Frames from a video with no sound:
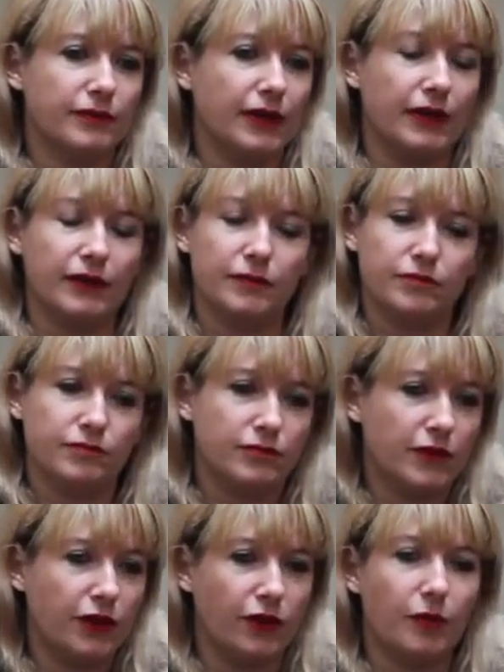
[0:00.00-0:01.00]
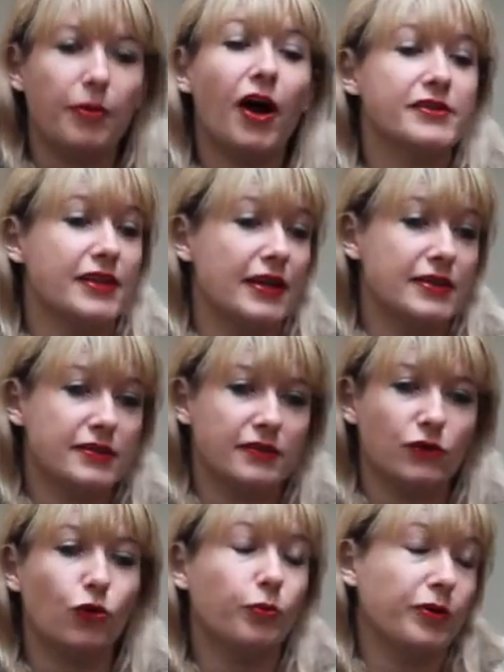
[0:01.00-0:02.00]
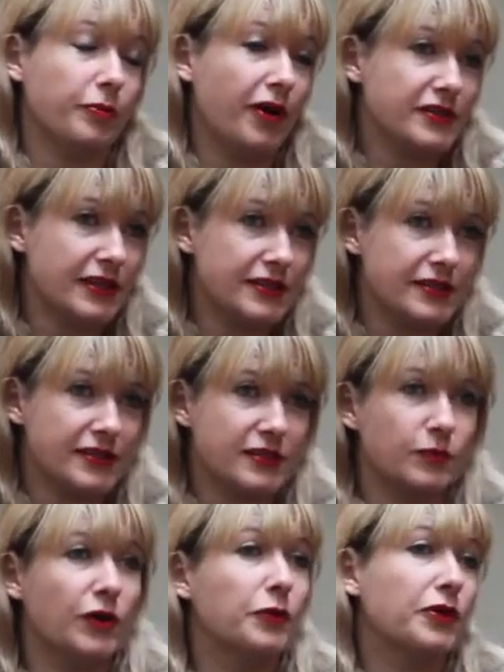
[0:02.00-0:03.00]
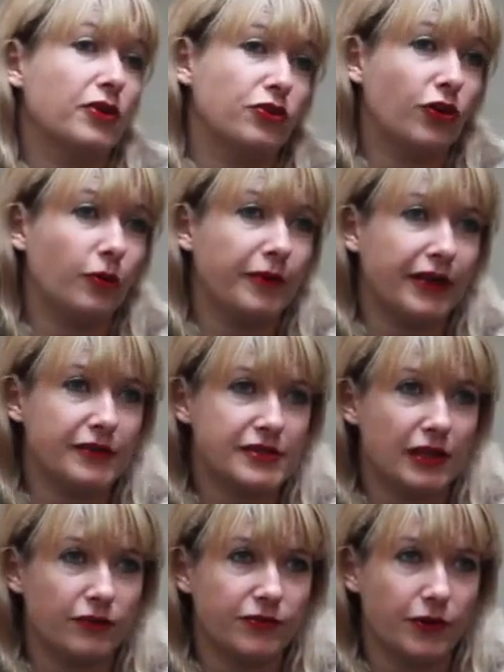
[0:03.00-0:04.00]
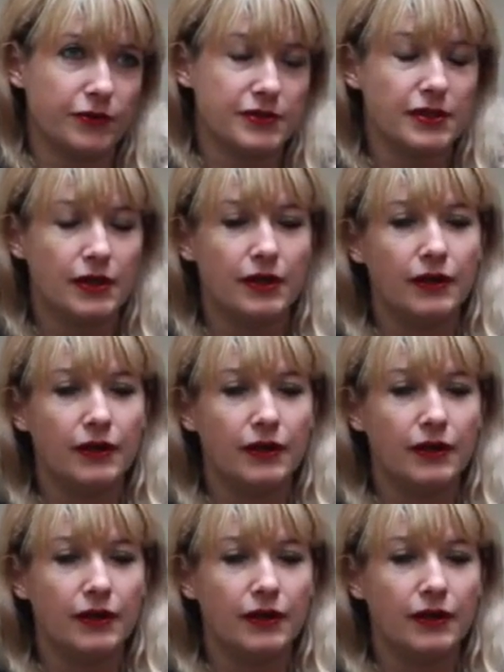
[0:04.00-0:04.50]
corporate apartheid system where we're controlled by our cell phones.